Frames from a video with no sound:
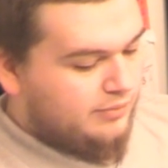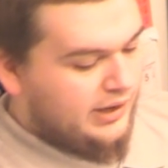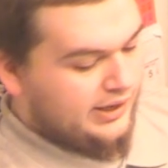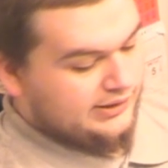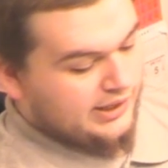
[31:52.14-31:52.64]

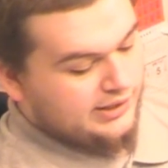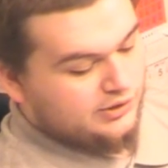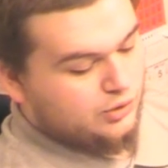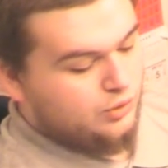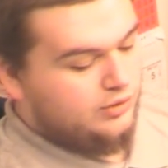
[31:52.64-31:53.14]
by
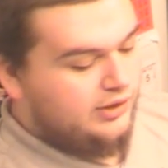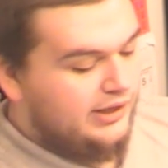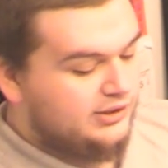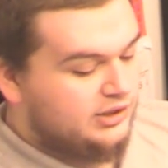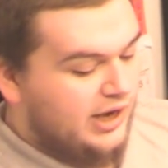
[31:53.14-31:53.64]
Dennis Kuhn
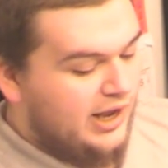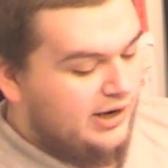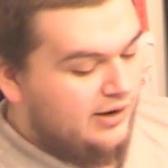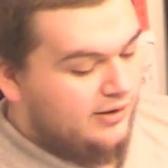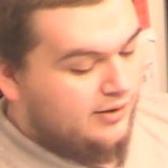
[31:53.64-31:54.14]
and
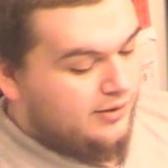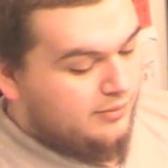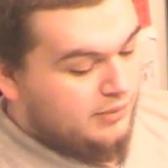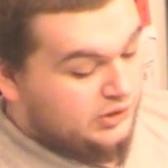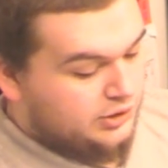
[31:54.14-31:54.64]
John
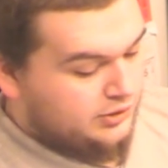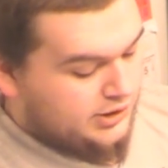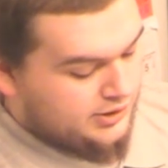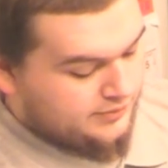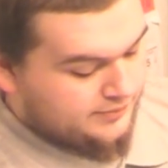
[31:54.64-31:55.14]

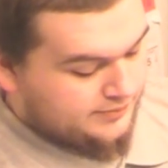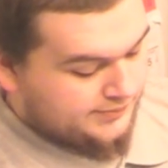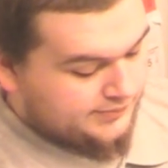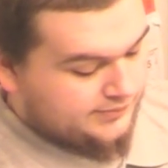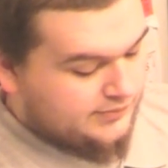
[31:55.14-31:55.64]
Mitterer.
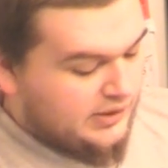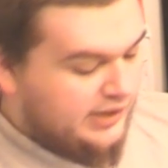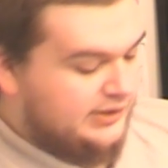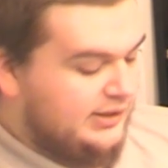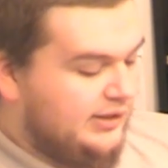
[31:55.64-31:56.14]

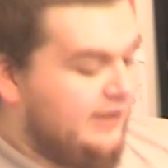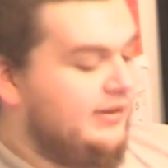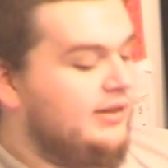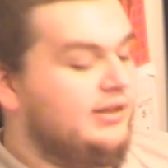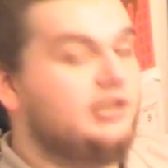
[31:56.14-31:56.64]
It's the
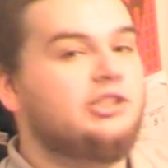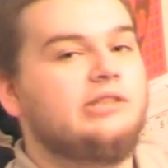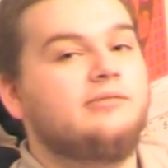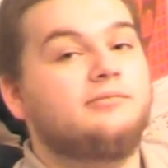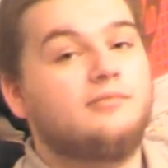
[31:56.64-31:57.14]
11th edition.
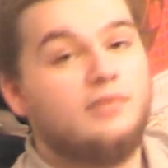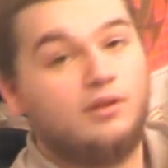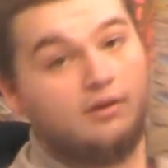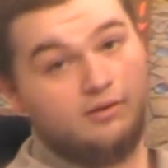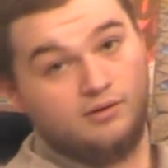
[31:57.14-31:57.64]

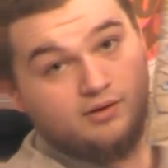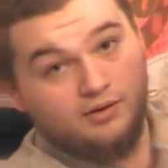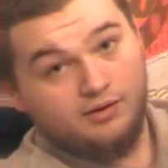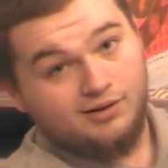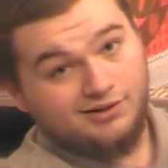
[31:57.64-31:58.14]

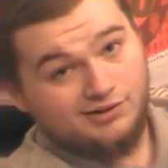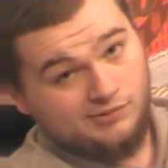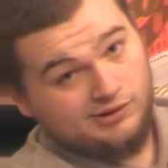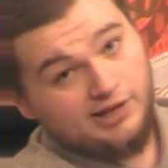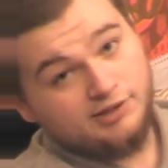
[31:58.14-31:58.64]

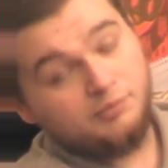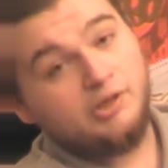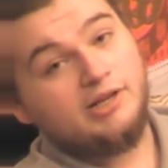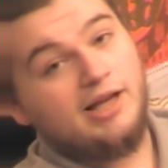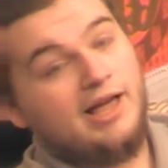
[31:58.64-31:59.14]
It's a
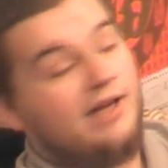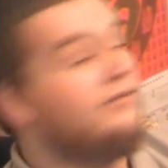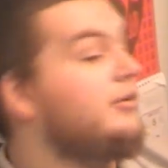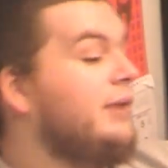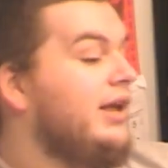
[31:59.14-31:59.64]
textbook I
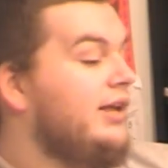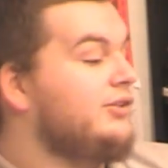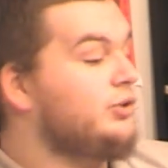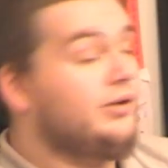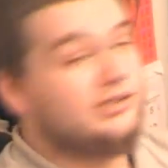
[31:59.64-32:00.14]
have for my
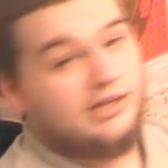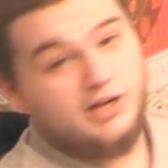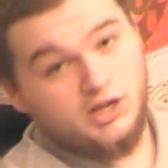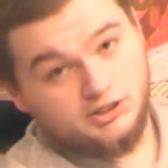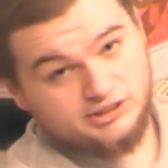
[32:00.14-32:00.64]
Intro to
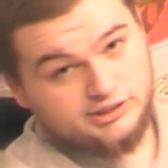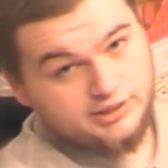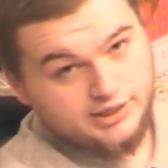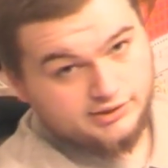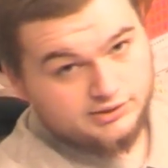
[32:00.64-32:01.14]
Psychology
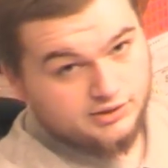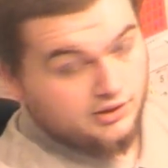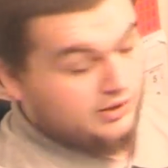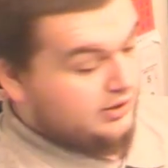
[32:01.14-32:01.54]
class.